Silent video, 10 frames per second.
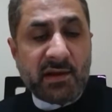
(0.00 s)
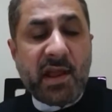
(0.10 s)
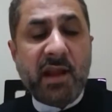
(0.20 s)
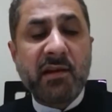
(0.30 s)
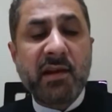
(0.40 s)

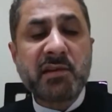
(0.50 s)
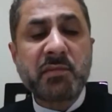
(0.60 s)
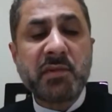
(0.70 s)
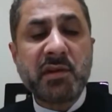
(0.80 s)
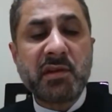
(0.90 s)

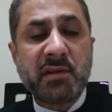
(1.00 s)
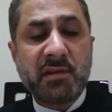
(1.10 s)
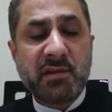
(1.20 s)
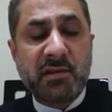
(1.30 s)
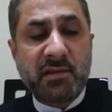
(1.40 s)
Direct me
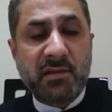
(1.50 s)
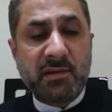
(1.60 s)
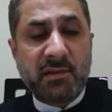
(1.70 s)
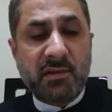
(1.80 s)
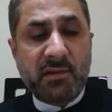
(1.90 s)

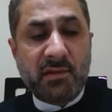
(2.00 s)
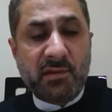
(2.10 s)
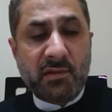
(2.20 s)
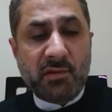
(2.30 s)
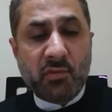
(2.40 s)

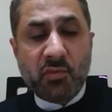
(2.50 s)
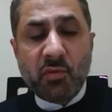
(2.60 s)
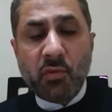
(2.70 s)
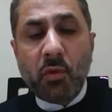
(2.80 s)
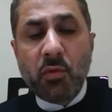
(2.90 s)
to the
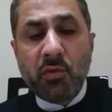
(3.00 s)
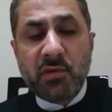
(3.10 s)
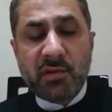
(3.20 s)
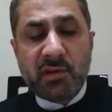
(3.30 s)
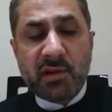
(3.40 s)

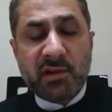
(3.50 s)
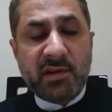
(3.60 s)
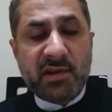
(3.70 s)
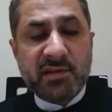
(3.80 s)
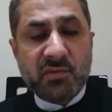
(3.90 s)
road that
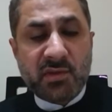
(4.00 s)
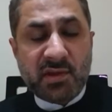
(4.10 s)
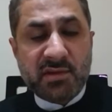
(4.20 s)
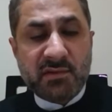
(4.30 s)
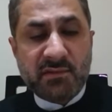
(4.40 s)
leads to
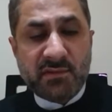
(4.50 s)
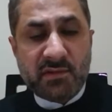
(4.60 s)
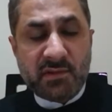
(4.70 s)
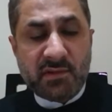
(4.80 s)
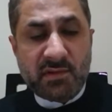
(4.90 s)
Najaf.
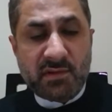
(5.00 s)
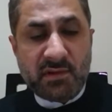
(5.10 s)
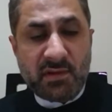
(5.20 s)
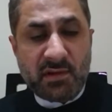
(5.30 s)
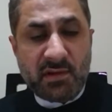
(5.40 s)

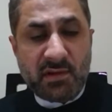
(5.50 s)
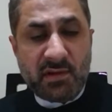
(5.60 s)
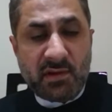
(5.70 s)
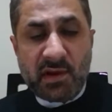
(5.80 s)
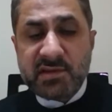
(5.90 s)

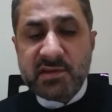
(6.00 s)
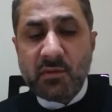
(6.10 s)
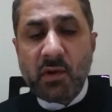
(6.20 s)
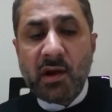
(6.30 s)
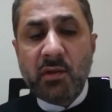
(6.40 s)
I
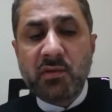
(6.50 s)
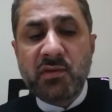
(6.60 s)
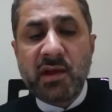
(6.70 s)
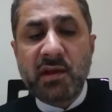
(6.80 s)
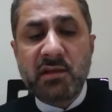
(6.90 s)
said, why, O
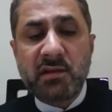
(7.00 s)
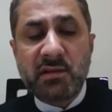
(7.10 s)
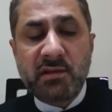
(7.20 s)
child?